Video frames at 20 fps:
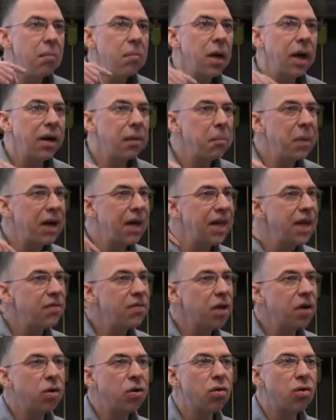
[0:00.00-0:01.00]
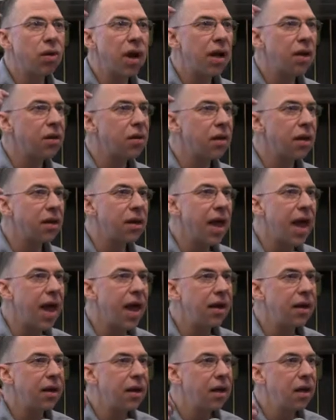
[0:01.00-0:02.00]
but even greater than
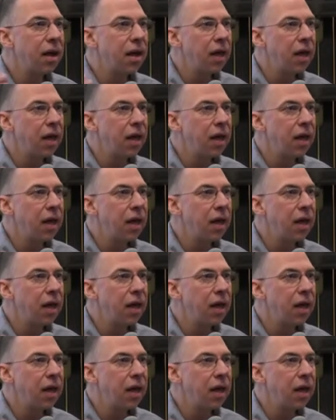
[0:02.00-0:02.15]
that,